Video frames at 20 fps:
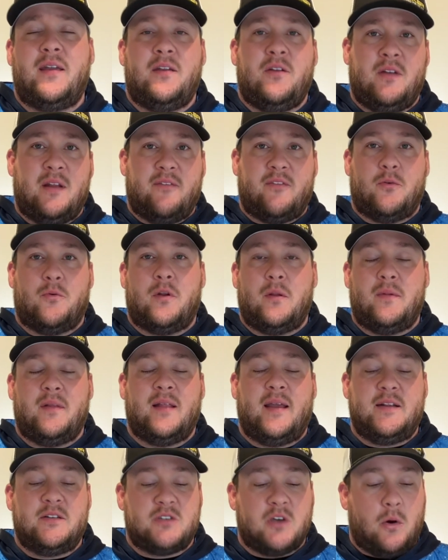You never want to be
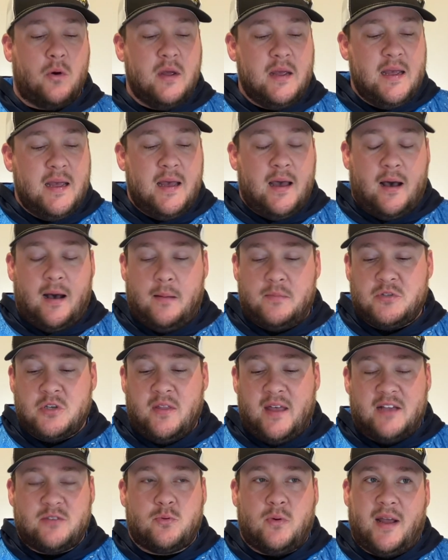late. So
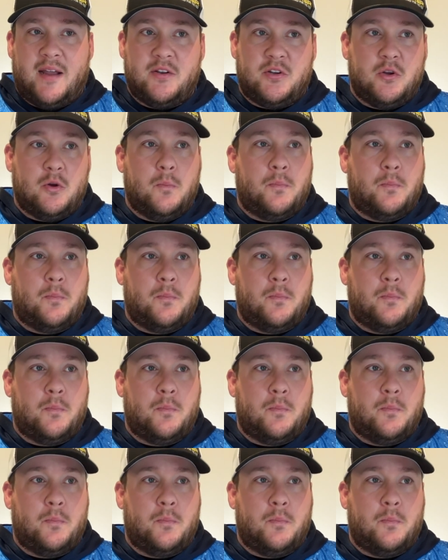that's what I do.